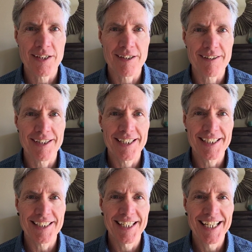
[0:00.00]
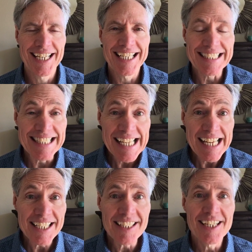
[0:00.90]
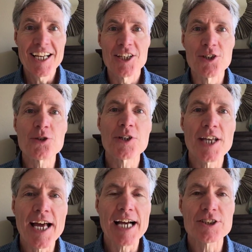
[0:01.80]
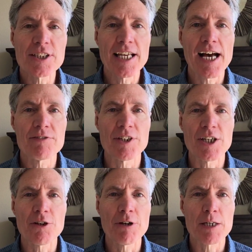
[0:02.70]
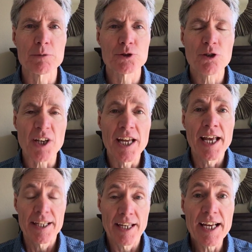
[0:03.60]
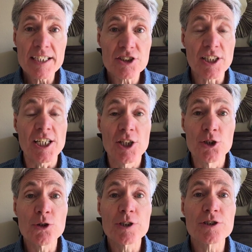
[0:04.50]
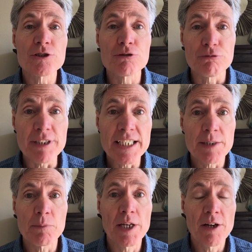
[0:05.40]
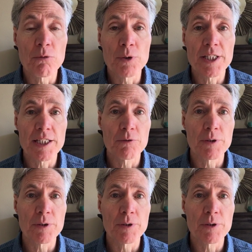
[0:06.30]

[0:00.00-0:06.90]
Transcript: All right? And then you can actually have an incredible journey. And actually, you can dream really,